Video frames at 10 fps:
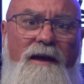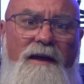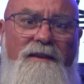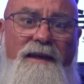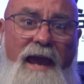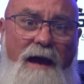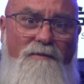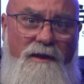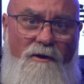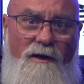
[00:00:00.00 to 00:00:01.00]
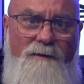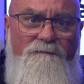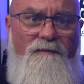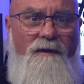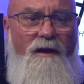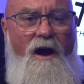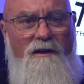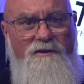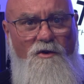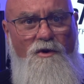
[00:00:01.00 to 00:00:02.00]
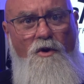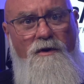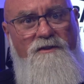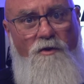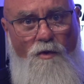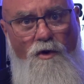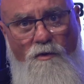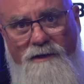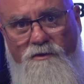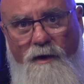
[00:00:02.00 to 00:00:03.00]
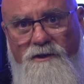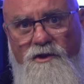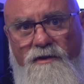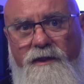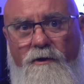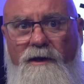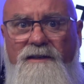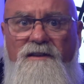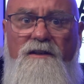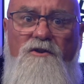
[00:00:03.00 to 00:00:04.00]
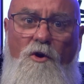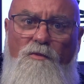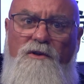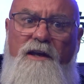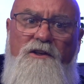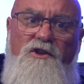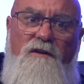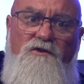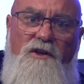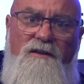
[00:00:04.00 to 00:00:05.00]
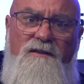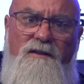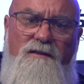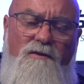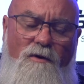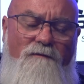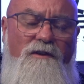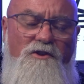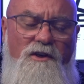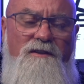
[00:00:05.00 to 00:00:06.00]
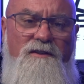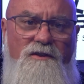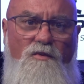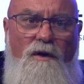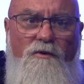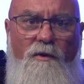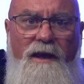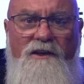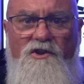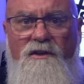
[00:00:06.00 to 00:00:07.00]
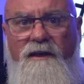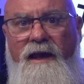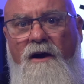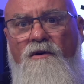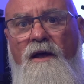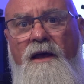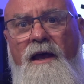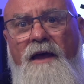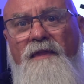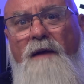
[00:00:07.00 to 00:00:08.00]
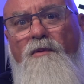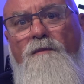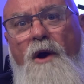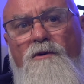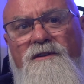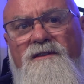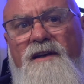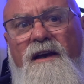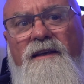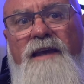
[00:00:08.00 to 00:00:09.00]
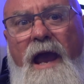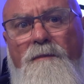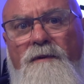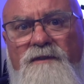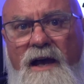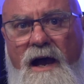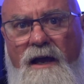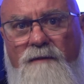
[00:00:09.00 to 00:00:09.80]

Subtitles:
The gap theory, also known as the ruin restoration theory, is an interpretation of Genesis or of the Genesis 1 creation account that proposes a gap of time